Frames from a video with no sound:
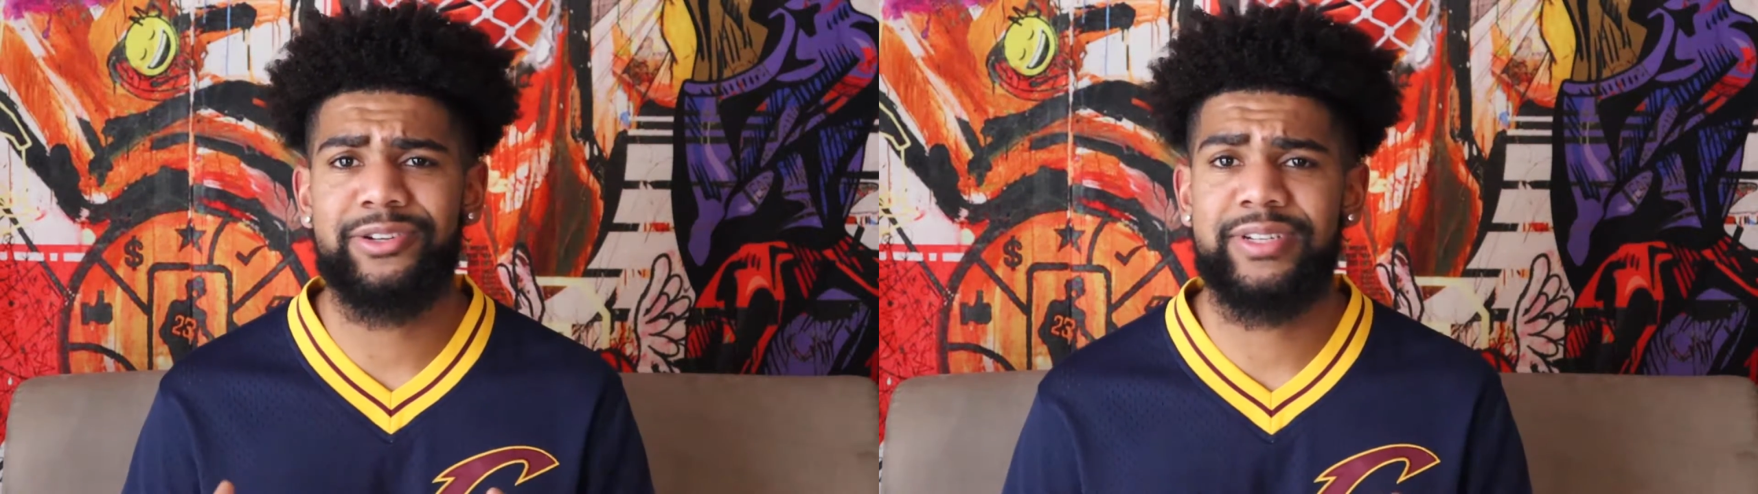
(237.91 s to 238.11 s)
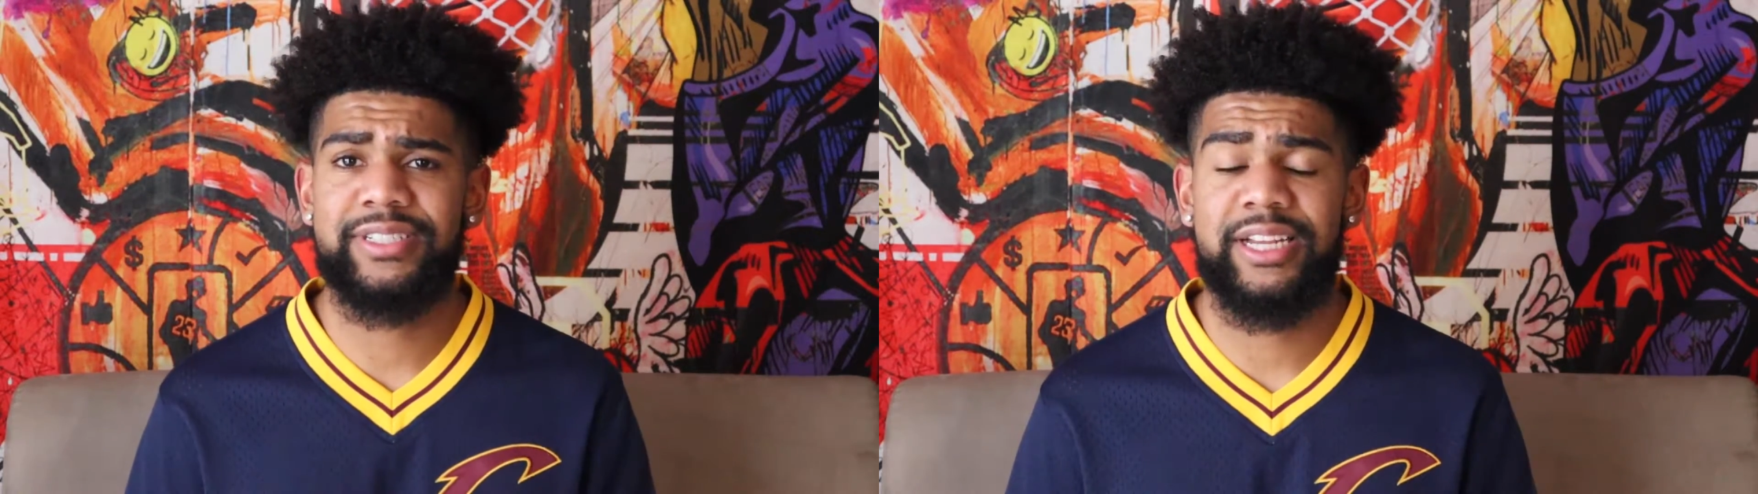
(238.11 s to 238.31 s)

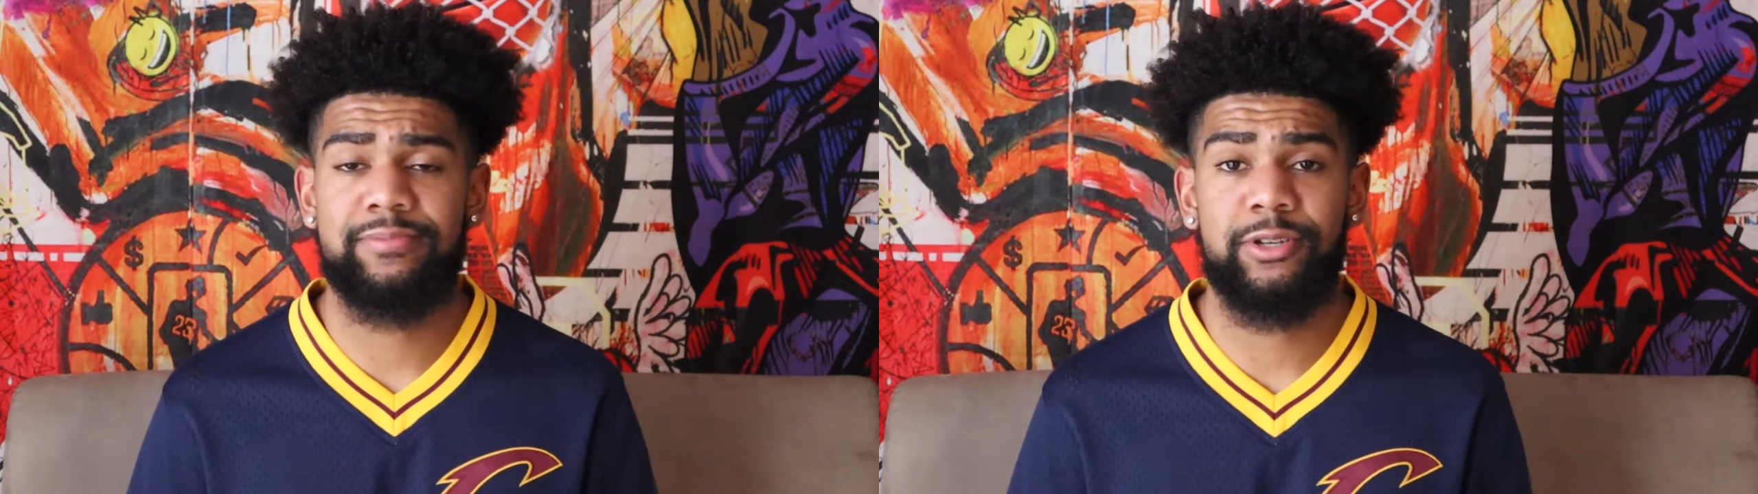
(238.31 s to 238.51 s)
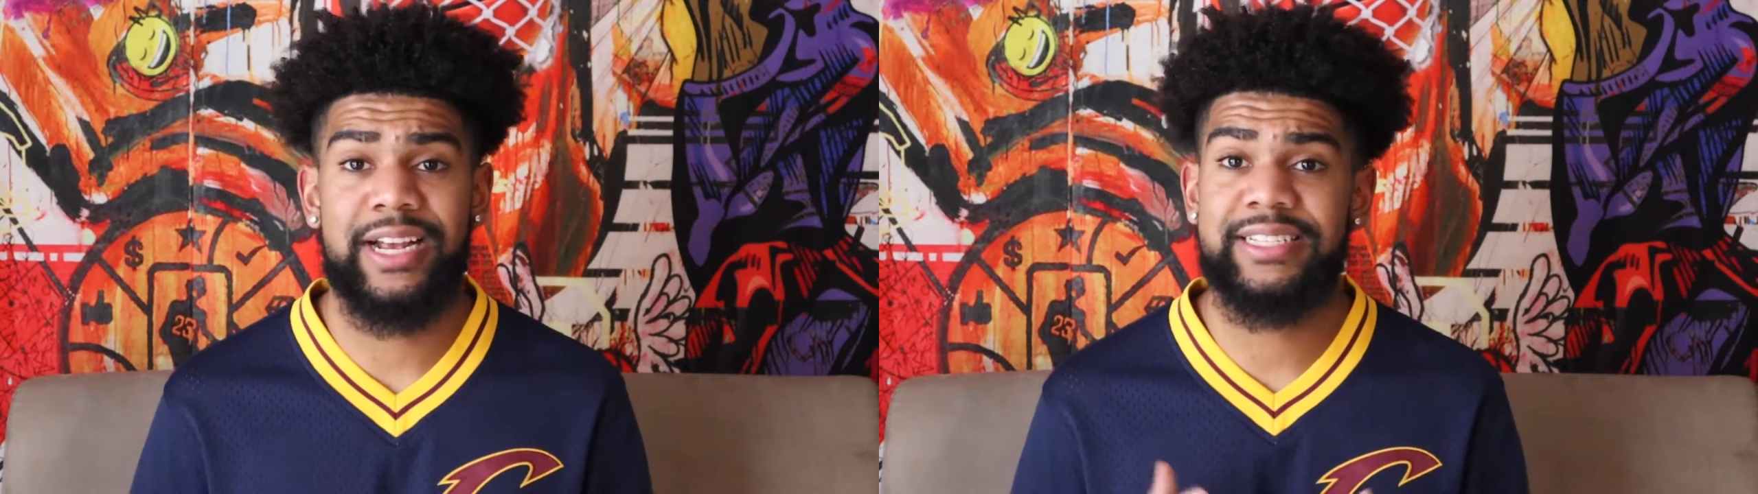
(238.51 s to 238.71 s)
on this
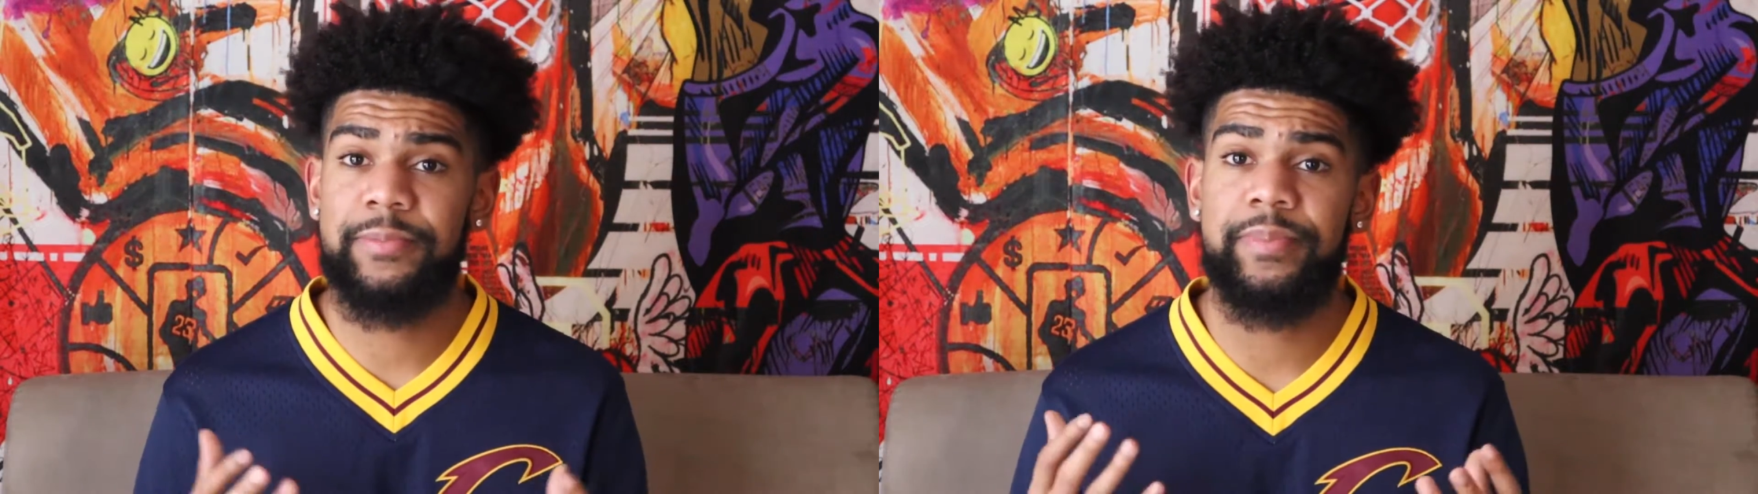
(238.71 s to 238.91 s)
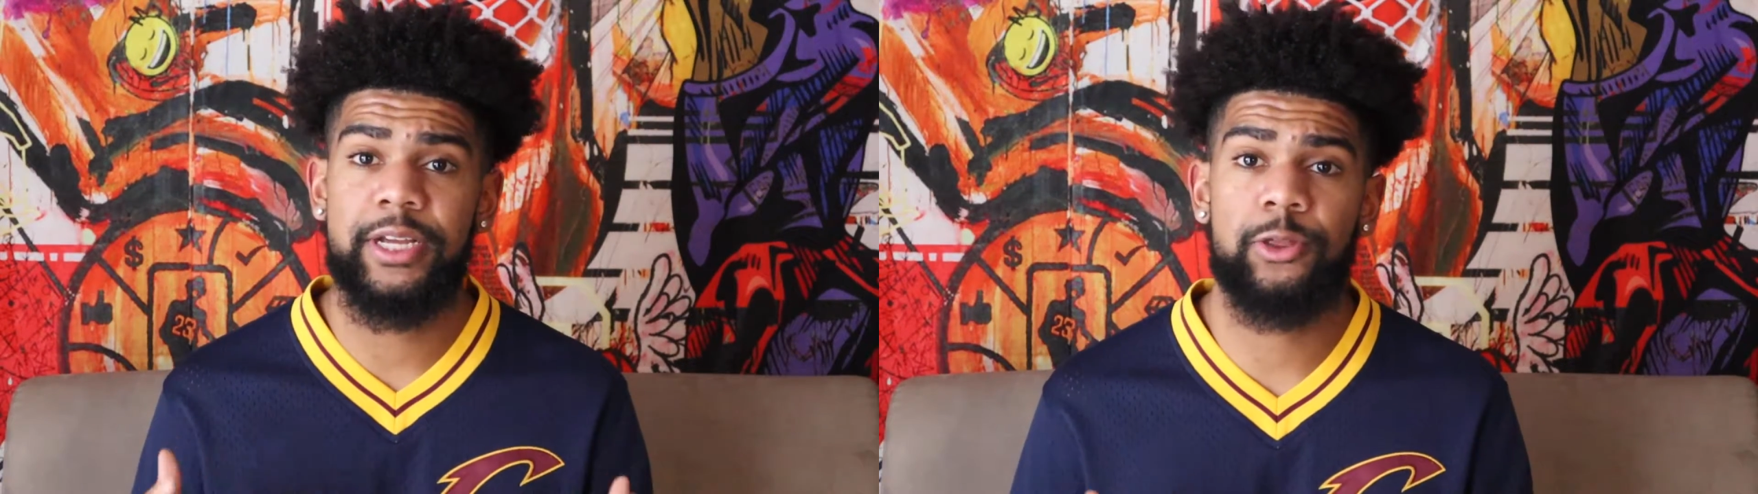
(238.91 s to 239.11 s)
team. So that's
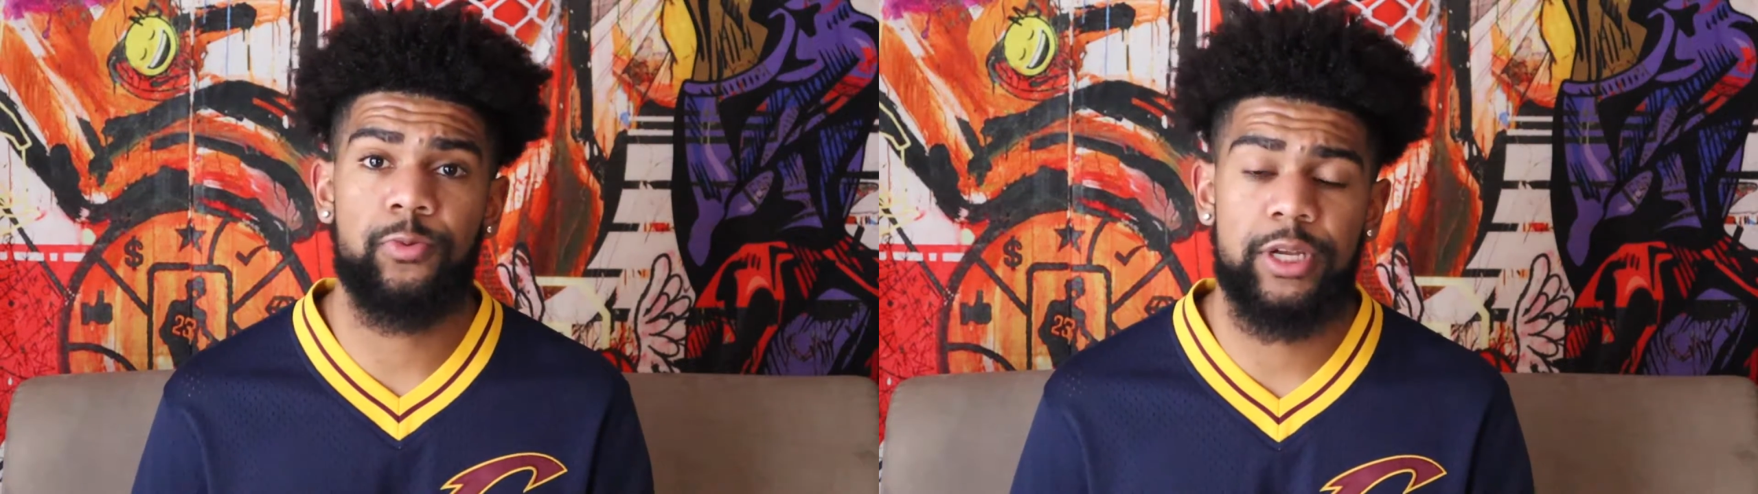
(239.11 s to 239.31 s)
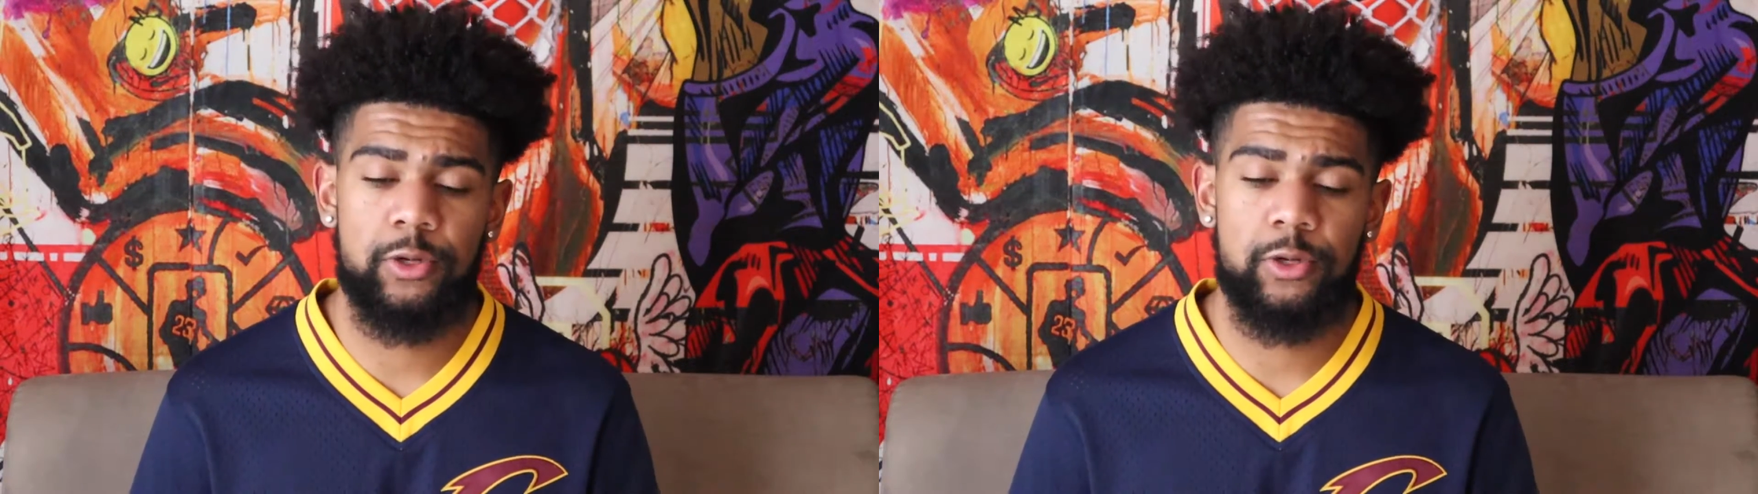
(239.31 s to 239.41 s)
the big three.